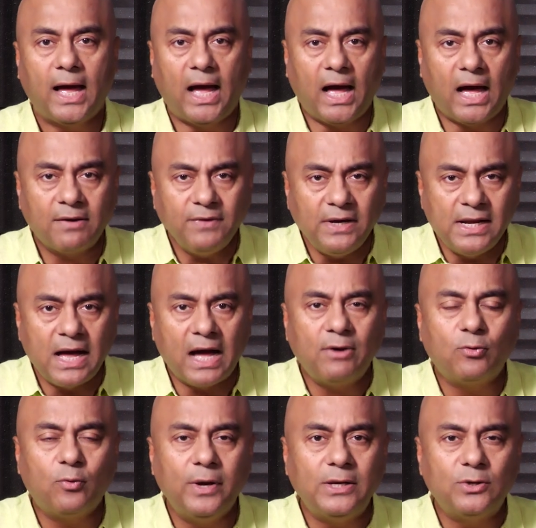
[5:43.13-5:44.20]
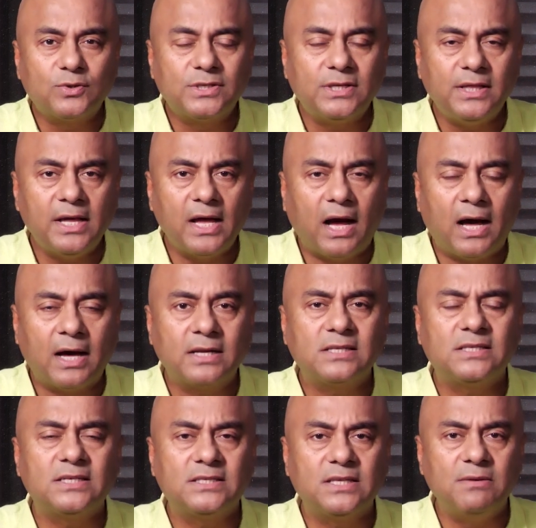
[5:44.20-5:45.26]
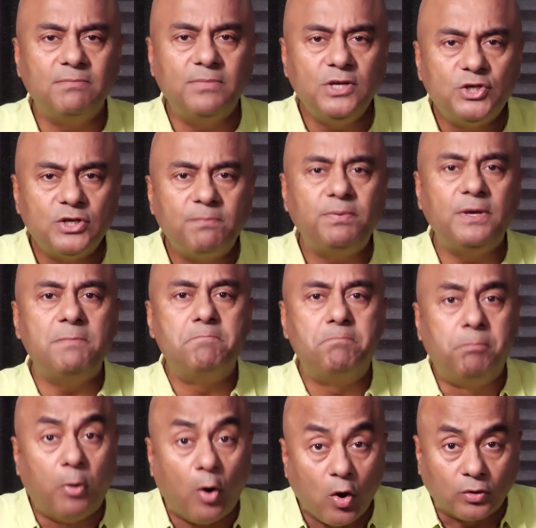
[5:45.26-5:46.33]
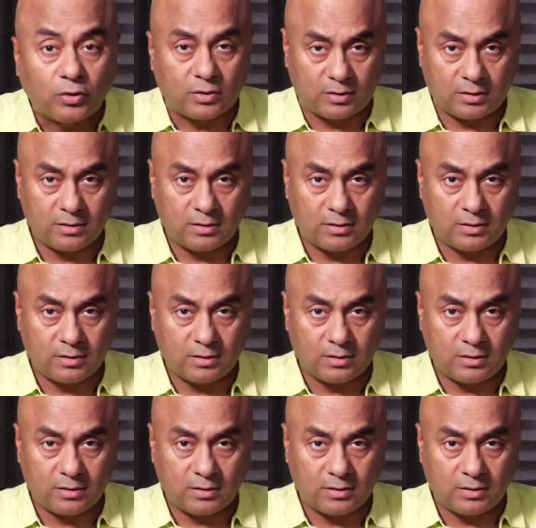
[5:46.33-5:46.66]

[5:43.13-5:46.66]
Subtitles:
Are we now going to see the RSS and BJP both